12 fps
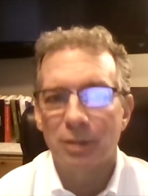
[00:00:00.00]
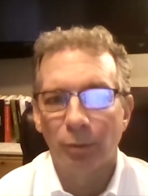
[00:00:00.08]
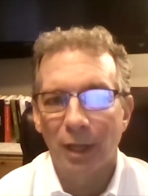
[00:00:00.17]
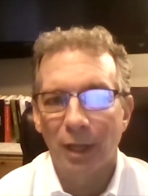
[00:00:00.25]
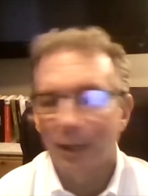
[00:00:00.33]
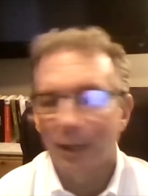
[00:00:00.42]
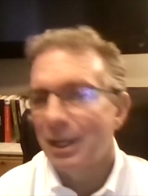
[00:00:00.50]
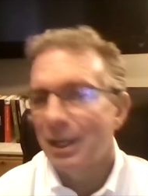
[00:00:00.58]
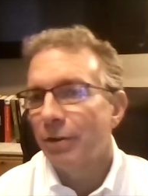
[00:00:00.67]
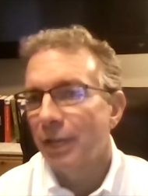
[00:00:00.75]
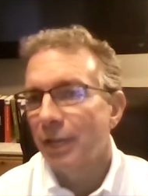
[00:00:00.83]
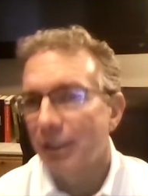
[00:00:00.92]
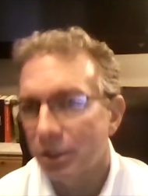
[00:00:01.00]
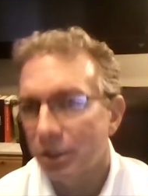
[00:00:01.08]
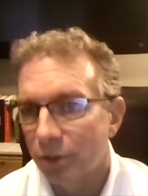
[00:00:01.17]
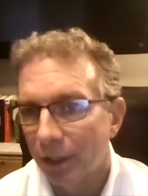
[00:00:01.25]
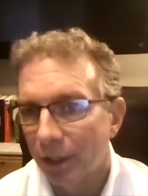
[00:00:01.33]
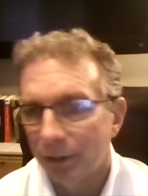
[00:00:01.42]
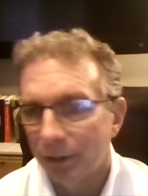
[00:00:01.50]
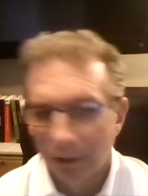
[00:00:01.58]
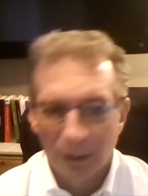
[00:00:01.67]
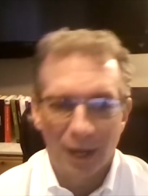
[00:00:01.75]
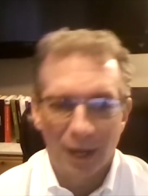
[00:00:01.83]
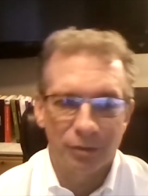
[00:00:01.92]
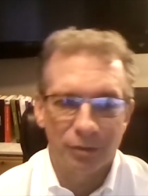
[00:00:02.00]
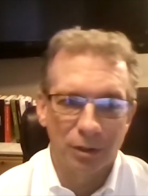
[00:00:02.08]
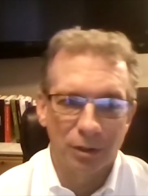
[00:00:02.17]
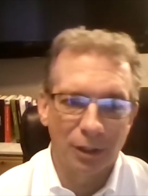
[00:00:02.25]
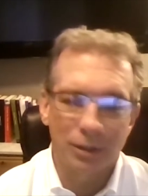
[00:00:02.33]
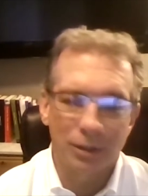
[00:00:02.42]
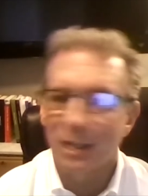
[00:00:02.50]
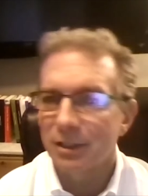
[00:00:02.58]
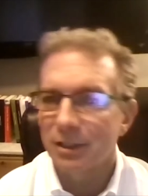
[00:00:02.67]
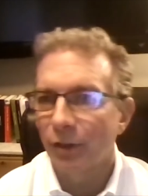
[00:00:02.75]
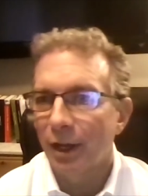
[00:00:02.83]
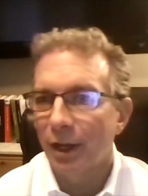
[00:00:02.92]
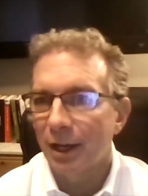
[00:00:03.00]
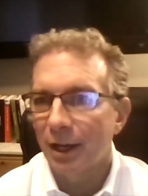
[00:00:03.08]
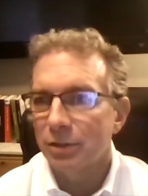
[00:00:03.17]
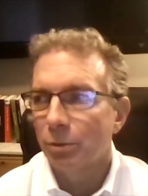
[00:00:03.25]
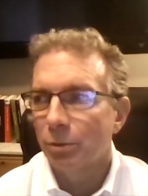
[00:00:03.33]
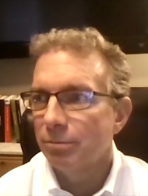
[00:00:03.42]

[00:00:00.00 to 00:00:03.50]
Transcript: And we had a down day yesterday after nearly testing the highs.